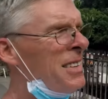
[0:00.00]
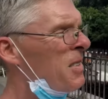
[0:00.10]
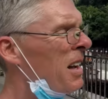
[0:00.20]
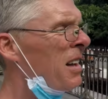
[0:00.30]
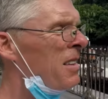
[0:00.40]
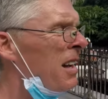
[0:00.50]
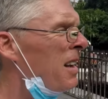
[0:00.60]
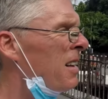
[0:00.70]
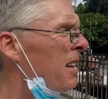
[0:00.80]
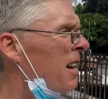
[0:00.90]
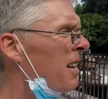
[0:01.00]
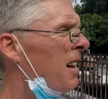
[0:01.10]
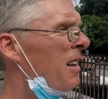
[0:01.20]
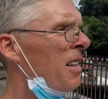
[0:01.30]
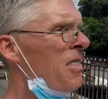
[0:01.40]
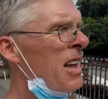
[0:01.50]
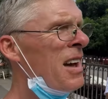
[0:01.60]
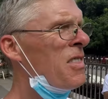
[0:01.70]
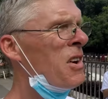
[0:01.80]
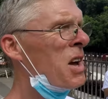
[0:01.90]

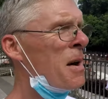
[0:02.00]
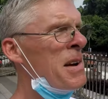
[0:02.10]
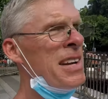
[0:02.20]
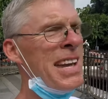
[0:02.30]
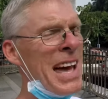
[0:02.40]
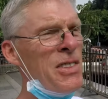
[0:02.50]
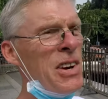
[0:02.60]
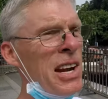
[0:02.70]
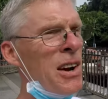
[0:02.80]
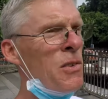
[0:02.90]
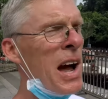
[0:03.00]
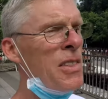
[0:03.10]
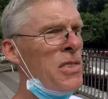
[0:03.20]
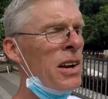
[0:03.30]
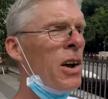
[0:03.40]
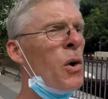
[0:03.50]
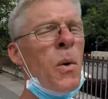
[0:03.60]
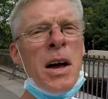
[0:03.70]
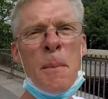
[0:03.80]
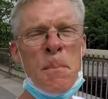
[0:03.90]
They're coming together here rather than
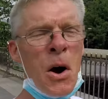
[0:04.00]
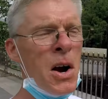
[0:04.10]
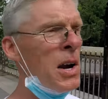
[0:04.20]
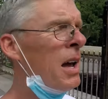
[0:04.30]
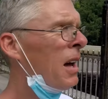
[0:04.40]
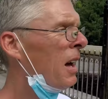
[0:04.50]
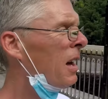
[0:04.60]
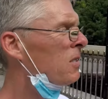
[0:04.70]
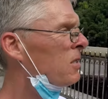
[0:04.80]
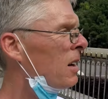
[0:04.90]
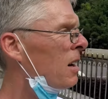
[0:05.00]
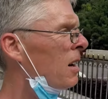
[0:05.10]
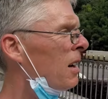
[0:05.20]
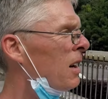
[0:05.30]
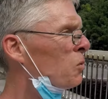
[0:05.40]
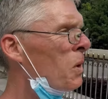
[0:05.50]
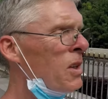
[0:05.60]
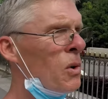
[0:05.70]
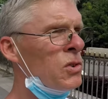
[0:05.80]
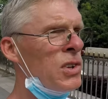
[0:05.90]
going apart. It's one
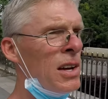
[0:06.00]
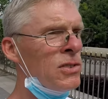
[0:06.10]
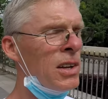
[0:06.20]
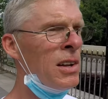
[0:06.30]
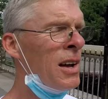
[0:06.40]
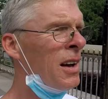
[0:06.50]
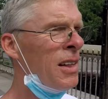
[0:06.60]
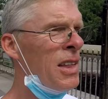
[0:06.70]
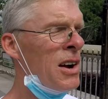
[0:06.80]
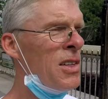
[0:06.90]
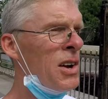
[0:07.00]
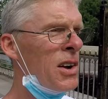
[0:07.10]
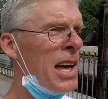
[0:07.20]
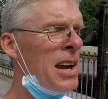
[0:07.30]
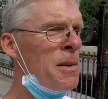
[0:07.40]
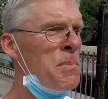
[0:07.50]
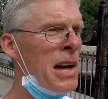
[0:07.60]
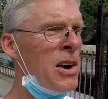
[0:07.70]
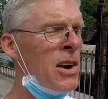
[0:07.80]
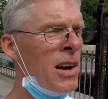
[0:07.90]
of those things that they're getting
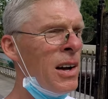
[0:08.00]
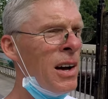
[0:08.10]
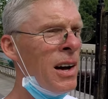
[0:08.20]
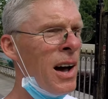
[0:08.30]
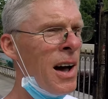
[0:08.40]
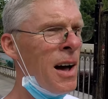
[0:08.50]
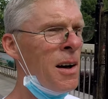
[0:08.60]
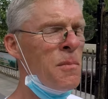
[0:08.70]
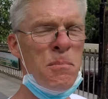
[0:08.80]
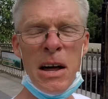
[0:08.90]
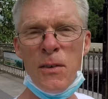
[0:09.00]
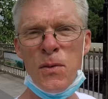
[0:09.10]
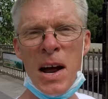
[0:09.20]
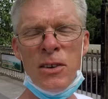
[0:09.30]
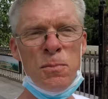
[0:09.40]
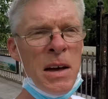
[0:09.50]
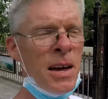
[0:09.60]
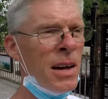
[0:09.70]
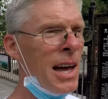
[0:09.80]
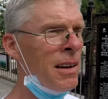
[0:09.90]
better friends, being